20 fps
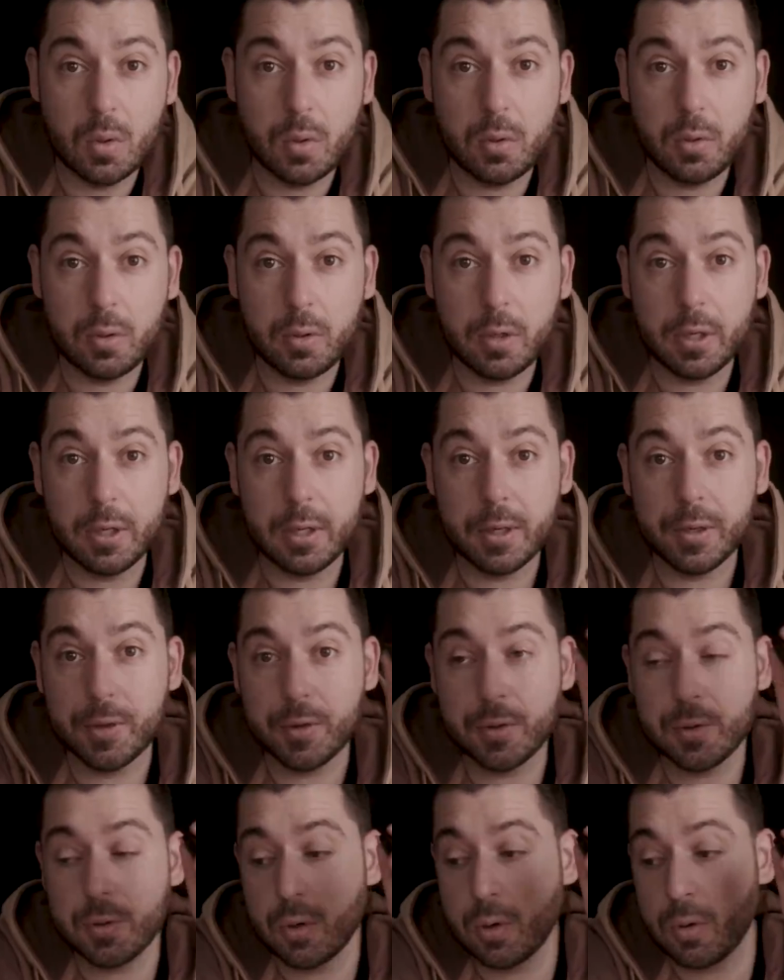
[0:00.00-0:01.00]
Okay,
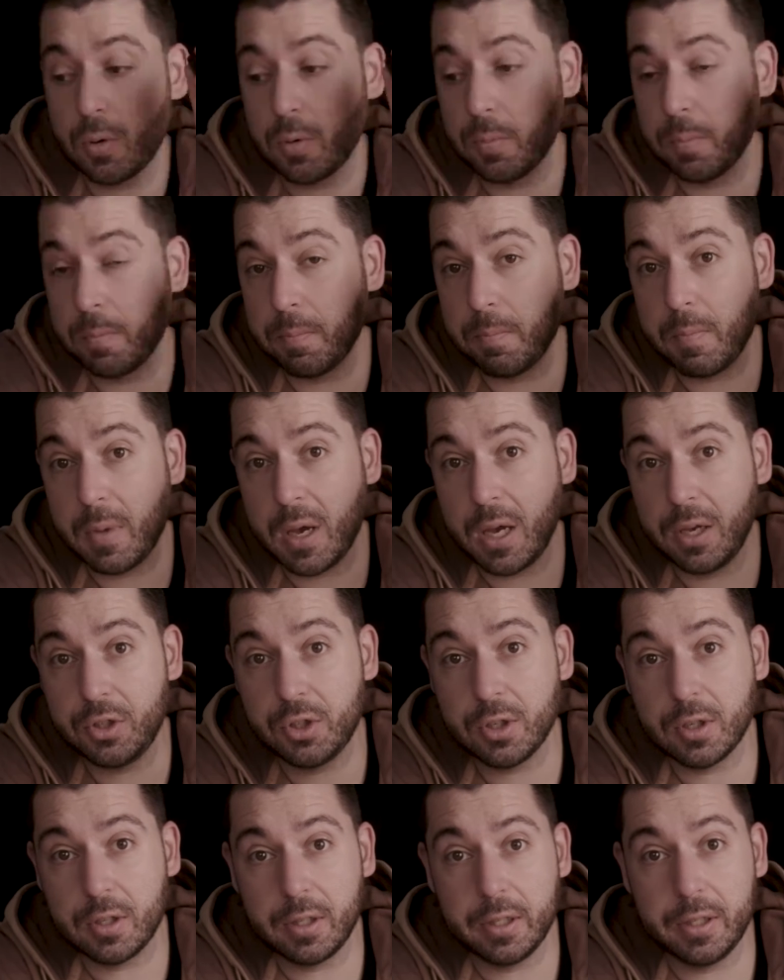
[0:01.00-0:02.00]
so
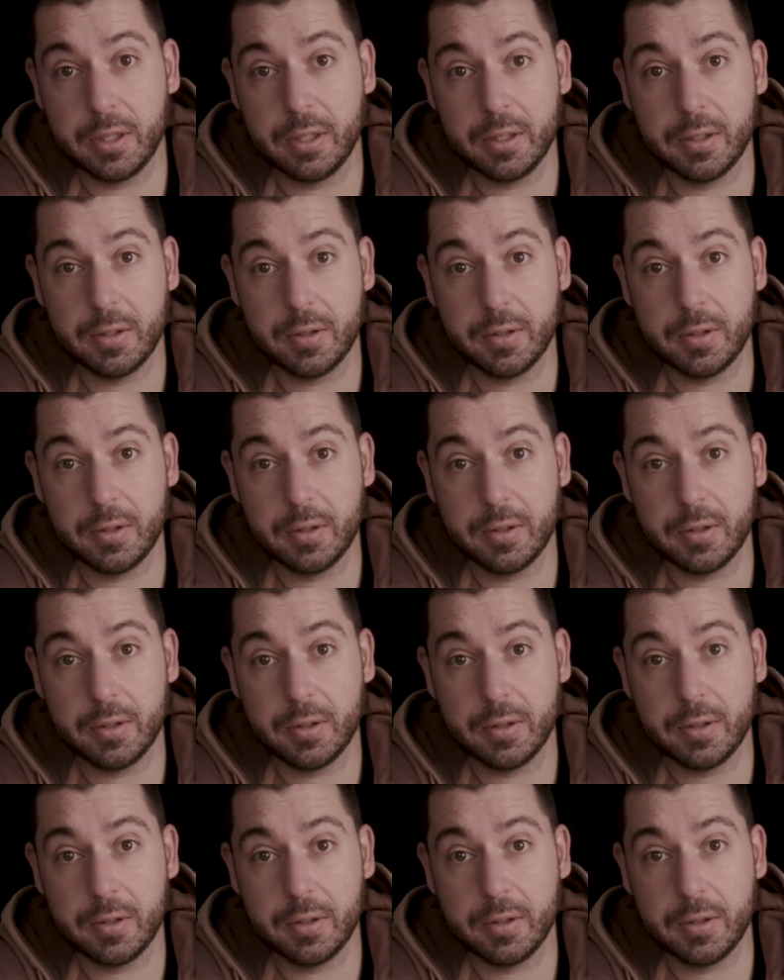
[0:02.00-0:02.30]
magically,